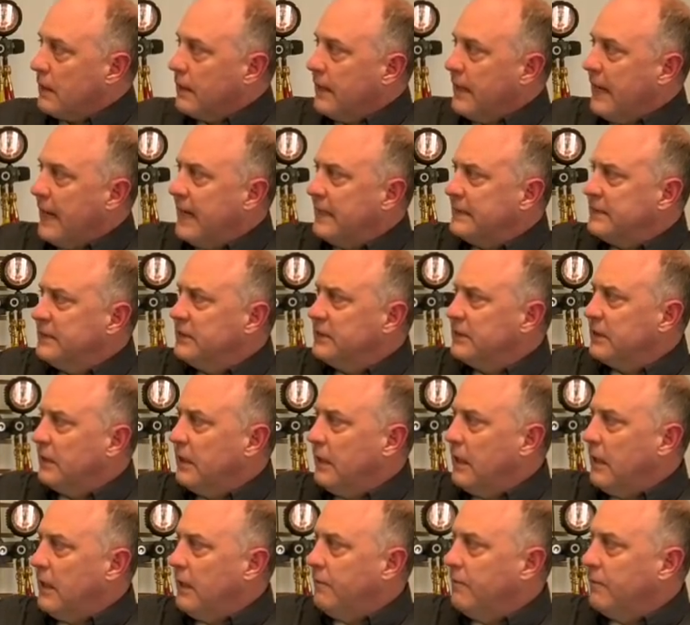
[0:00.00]
Gases,
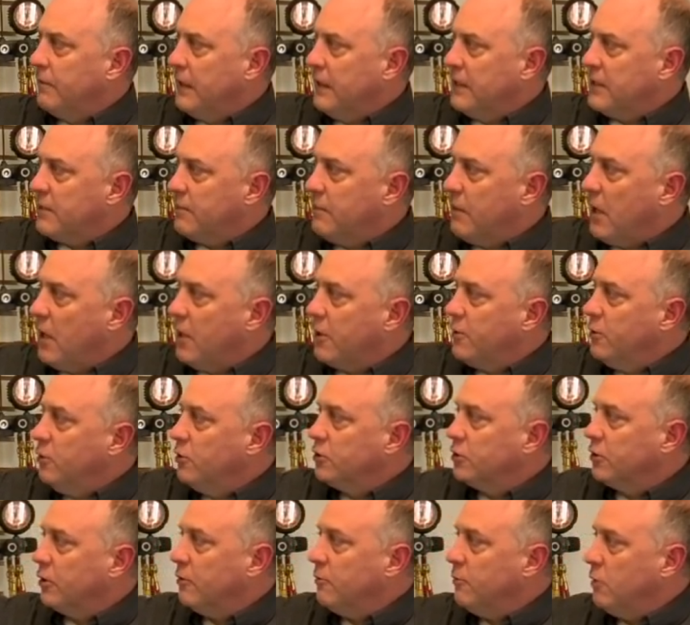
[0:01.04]
um, as the molecules are